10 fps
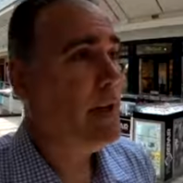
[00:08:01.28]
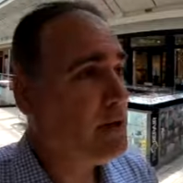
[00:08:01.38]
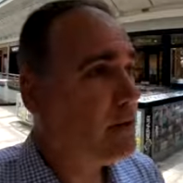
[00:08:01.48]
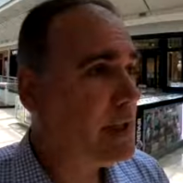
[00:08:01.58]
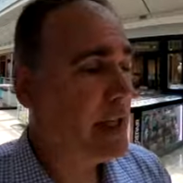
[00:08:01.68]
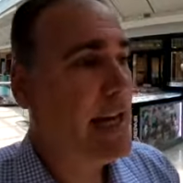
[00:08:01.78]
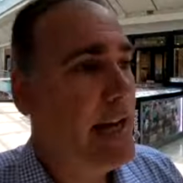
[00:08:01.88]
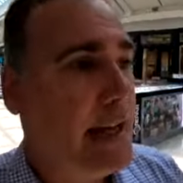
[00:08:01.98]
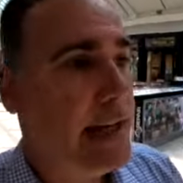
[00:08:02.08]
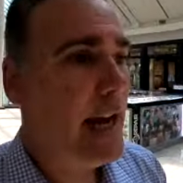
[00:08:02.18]
interesting
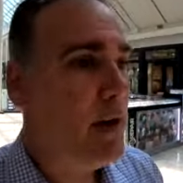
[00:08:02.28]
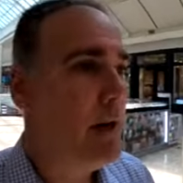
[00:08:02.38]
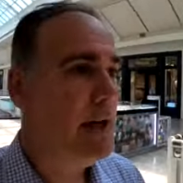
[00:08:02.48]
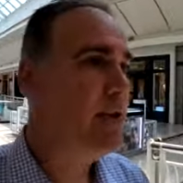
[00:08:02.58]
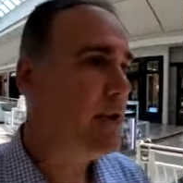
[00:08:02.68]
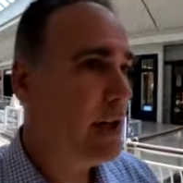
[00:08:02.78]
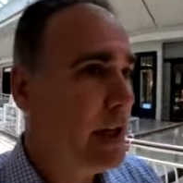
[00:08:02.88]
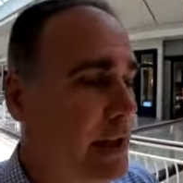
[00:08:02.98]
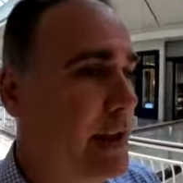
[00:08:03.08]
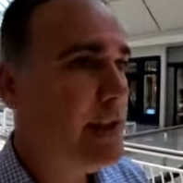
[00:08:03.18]
how much
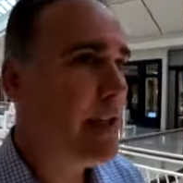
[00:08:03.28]
this